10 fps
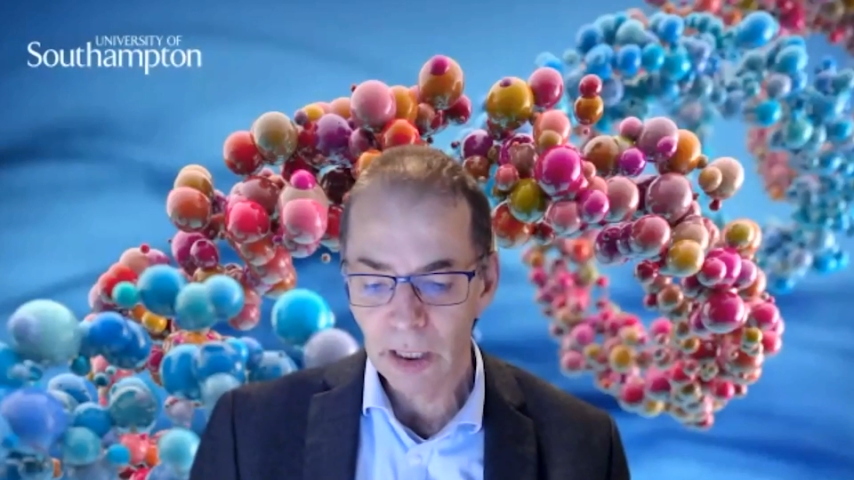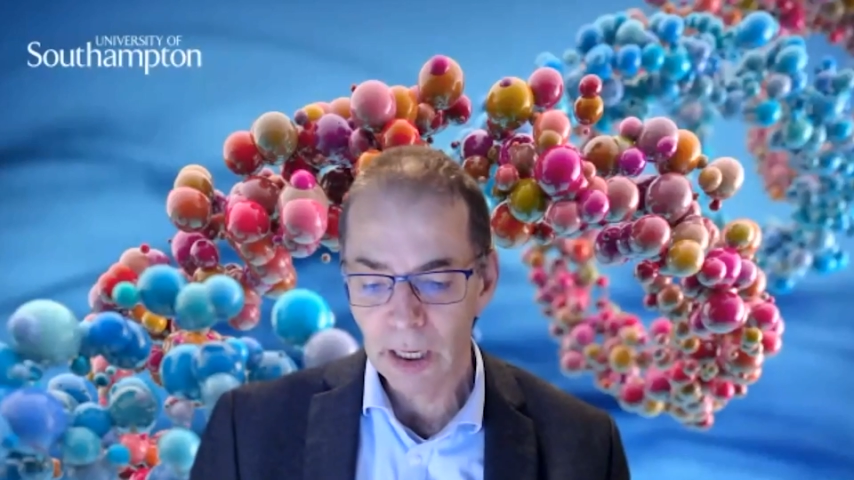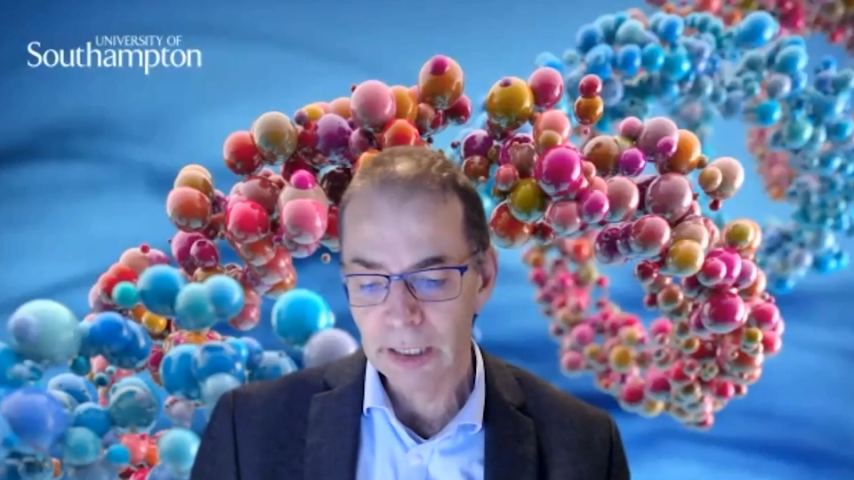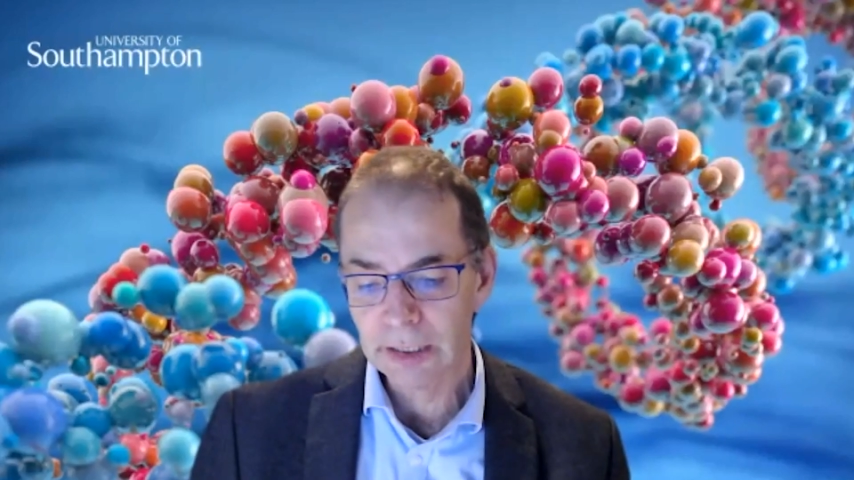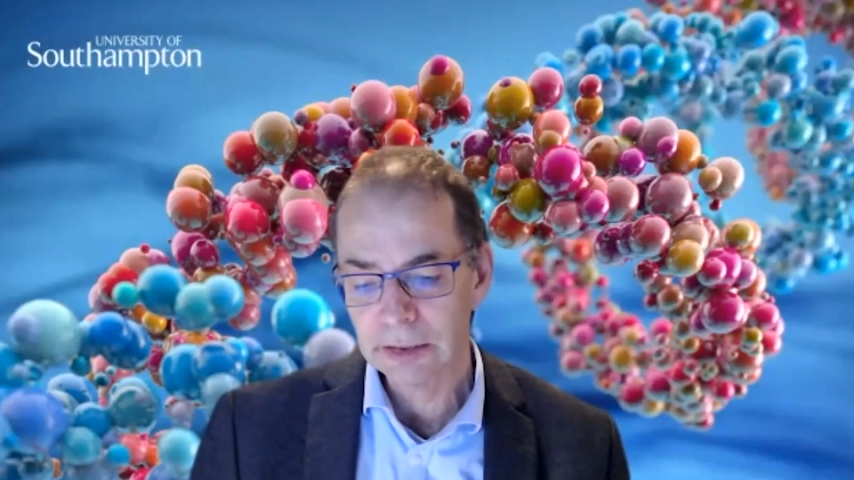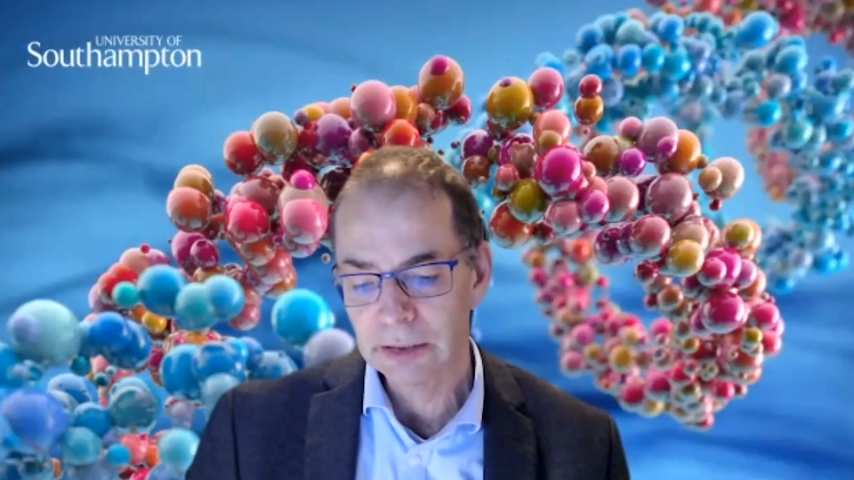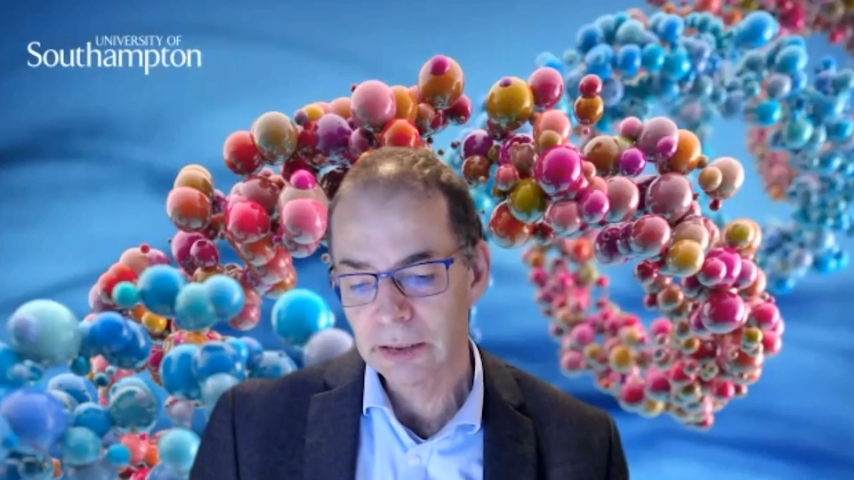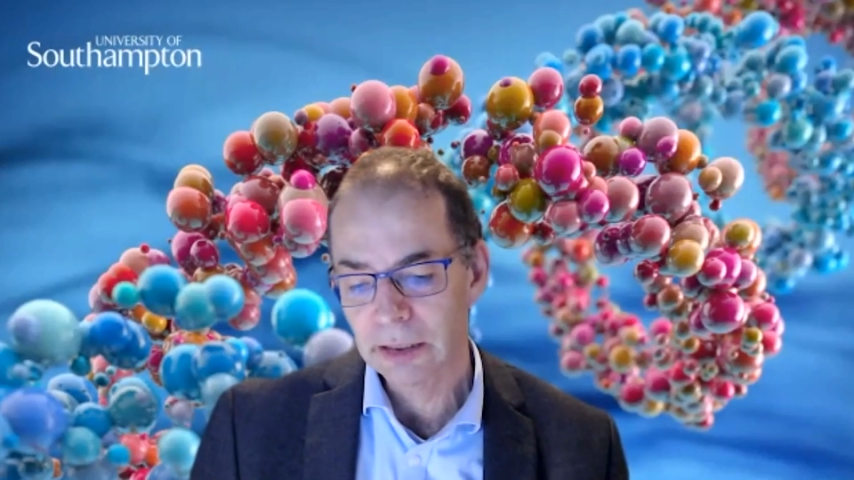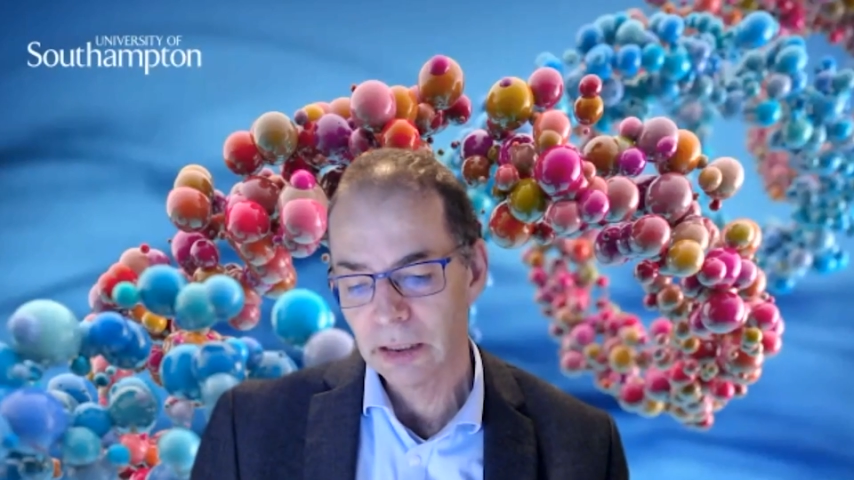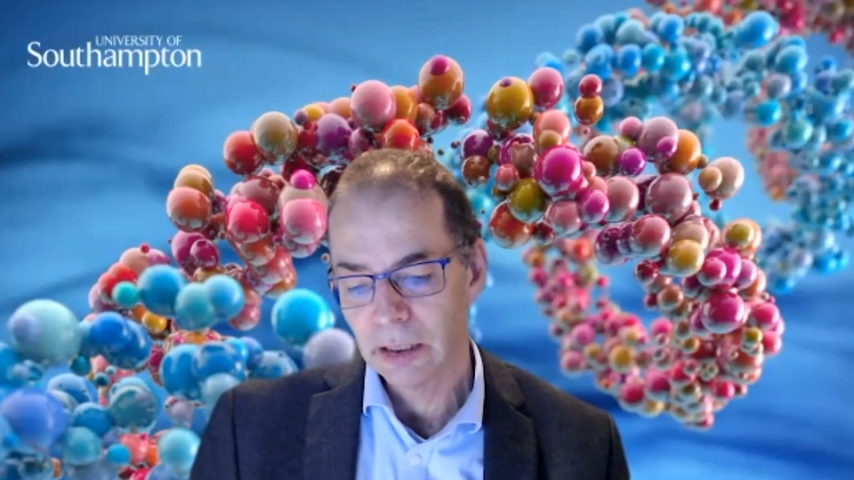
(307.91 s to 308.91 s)
and
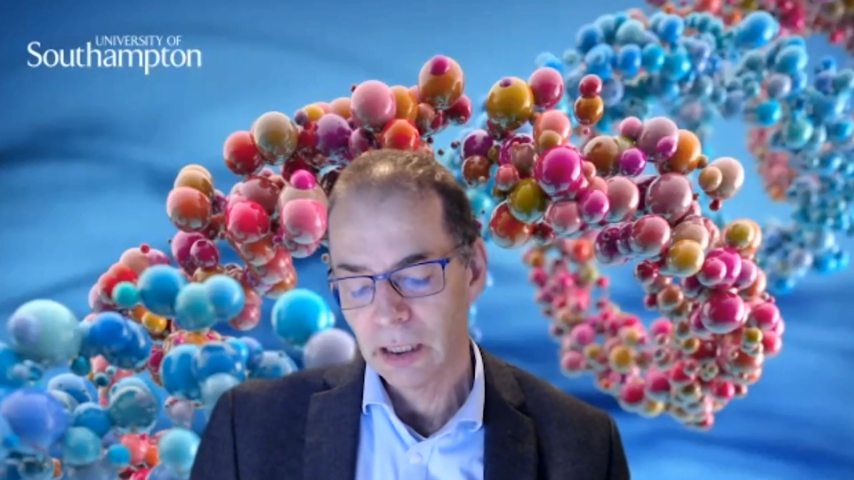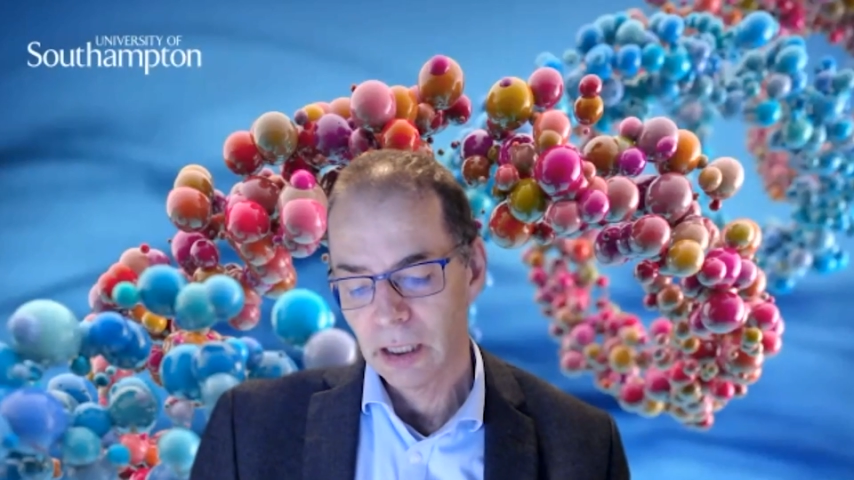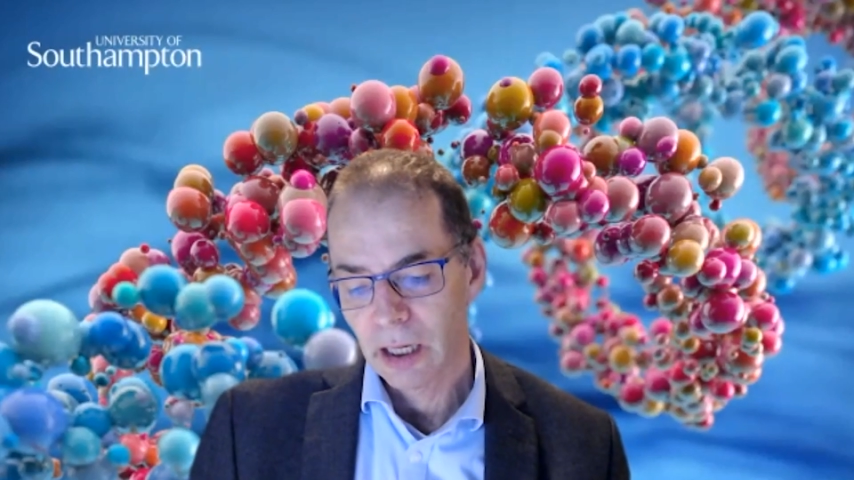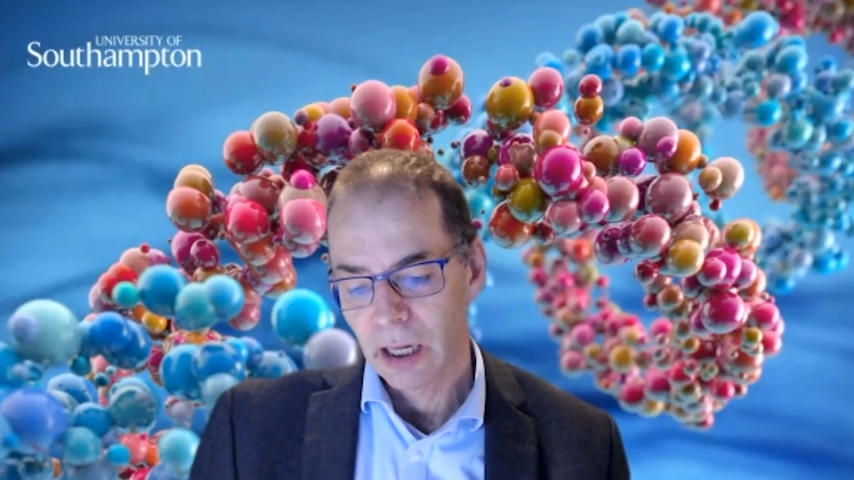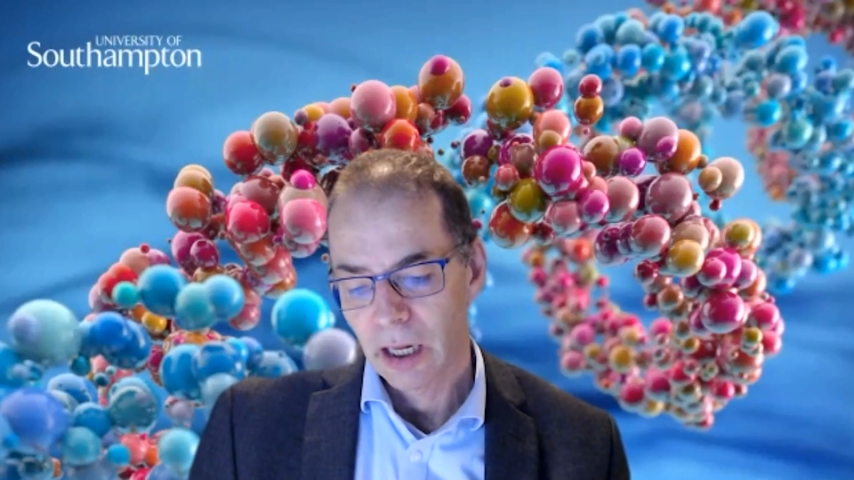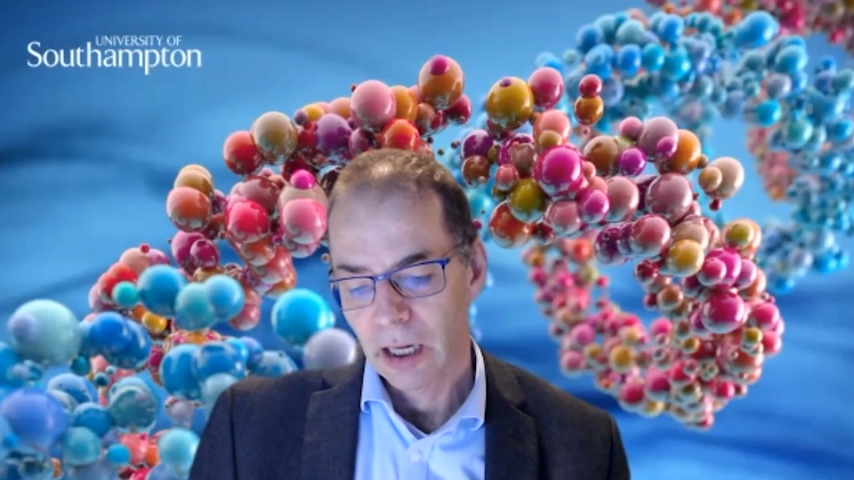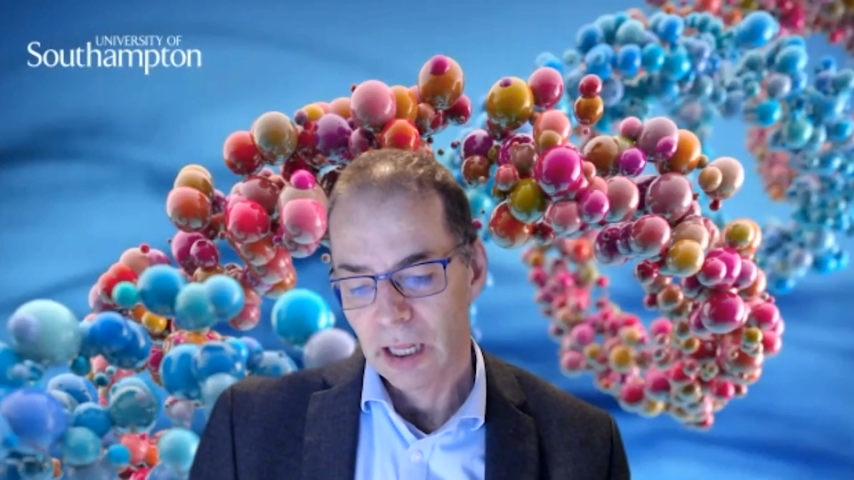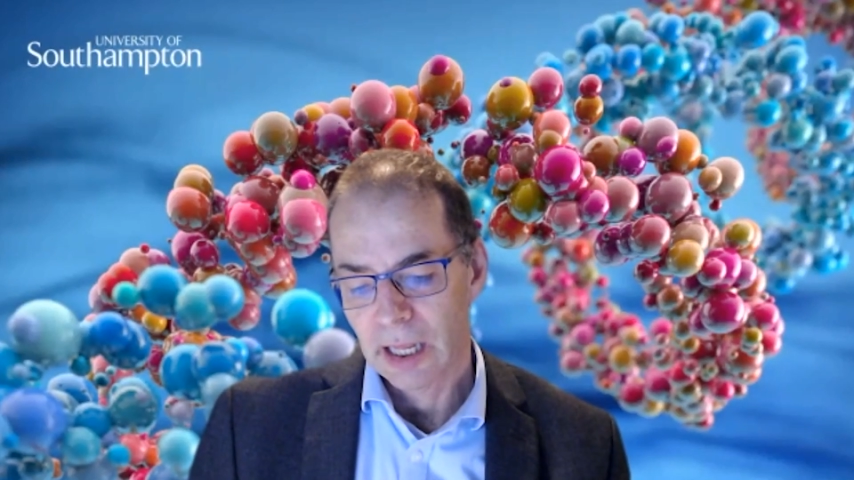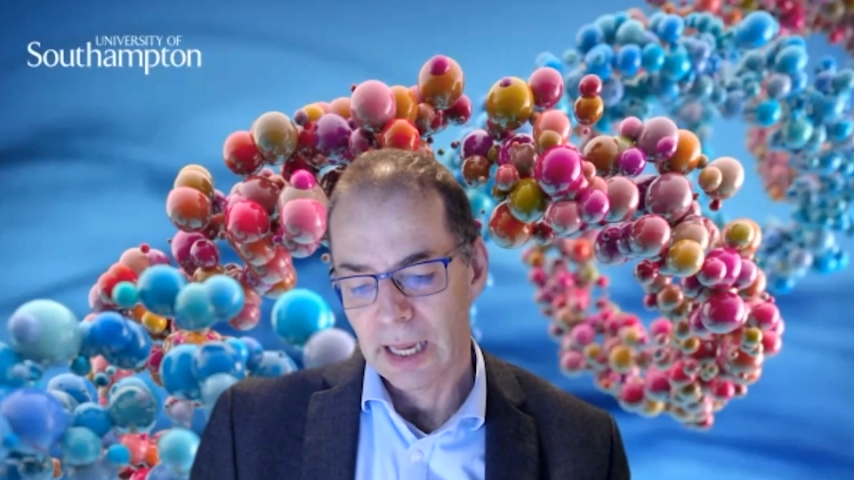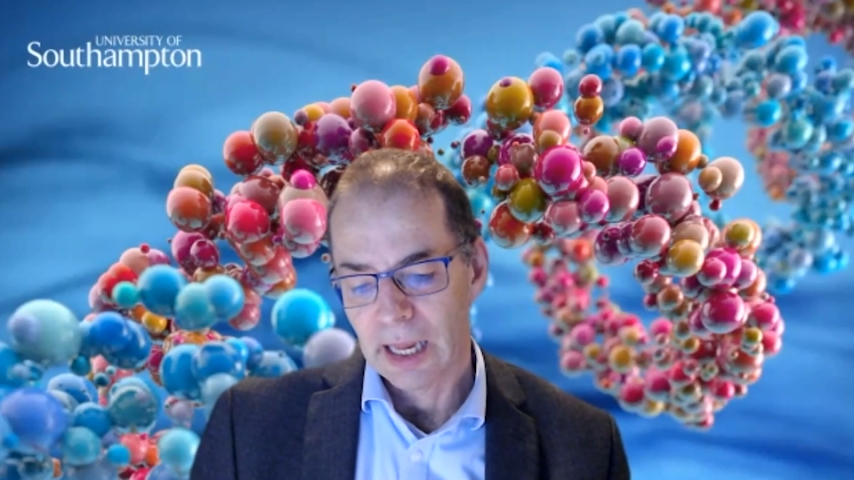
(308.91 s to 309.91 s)

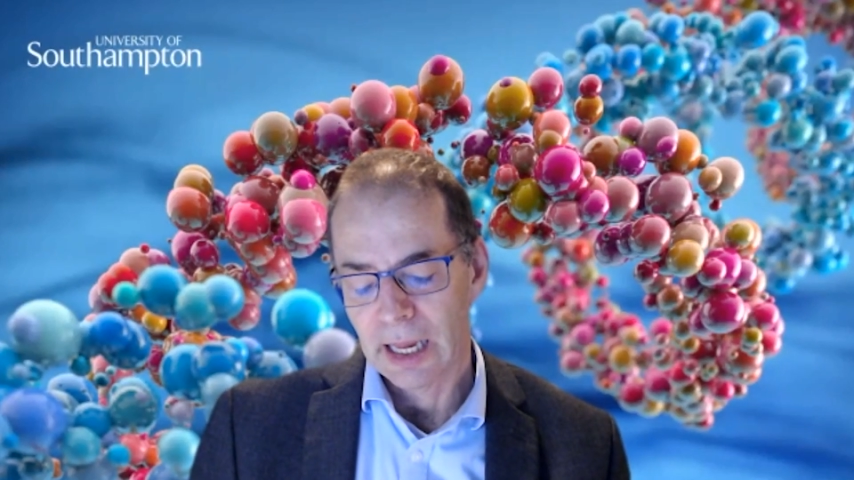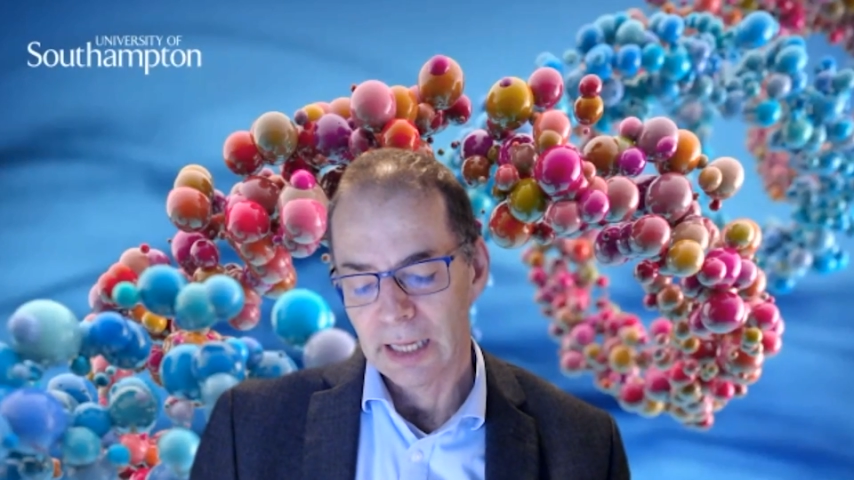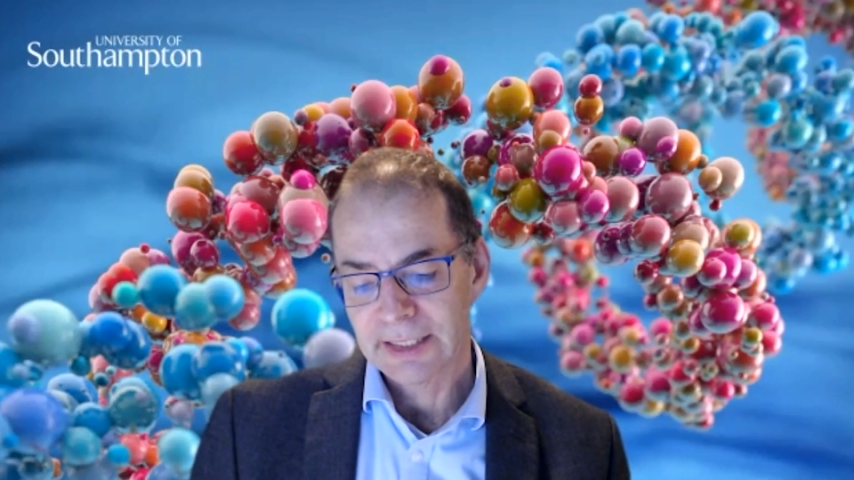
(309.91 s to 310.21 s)
a